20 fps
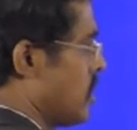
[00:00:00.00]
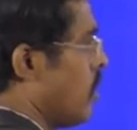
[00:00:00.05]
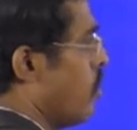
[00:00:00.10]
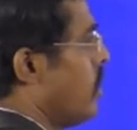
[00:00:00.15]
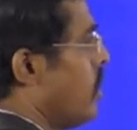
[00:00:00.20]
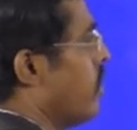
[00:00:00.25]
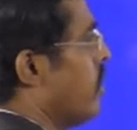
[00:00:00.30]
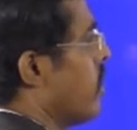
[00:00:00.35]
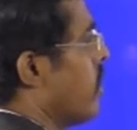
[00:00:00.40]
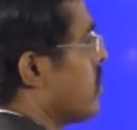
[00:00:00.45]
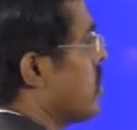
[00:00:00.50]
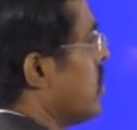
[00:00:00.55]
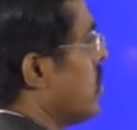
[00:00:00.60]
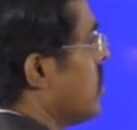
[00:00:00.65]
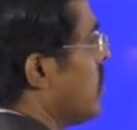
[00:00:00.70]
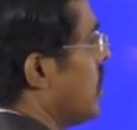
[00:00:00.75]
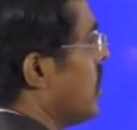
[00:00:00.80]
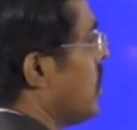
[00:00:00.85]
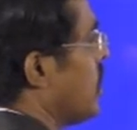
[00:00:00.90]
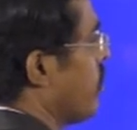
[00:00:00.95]
Now only we have seen
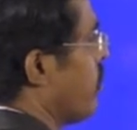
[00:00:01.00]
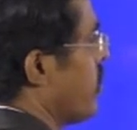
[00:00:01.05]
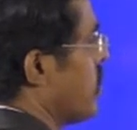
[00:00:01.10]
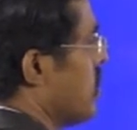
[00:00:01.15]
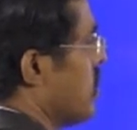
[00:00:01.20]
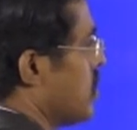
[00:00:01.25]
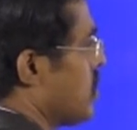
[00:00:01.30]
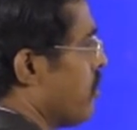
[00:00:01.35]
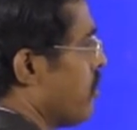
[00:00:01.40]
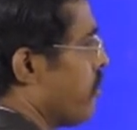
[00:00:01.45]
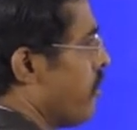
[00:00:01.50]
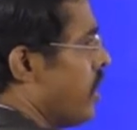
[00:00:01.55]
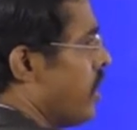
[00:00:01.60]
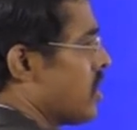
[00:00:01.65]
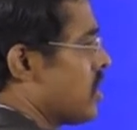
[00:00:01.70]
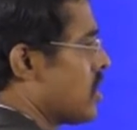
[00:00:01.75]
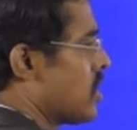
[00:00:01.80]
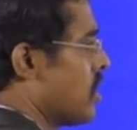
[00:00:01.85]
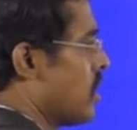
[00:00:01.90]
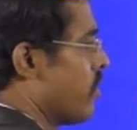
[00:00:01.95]
3 interfaces,
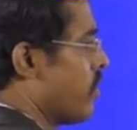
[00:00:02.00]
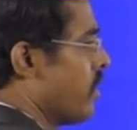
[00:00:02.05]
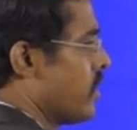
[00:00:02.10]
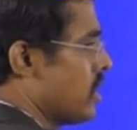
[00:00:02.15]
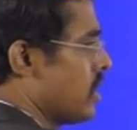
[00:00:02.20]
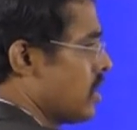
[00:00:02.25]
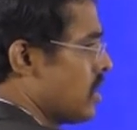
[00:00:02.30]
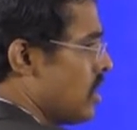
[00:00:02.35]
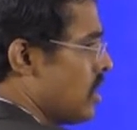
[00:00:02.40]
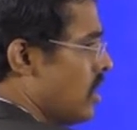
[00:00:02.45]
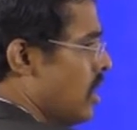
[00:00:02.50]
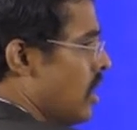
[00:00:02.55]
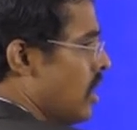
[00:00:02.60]
phase interfaces.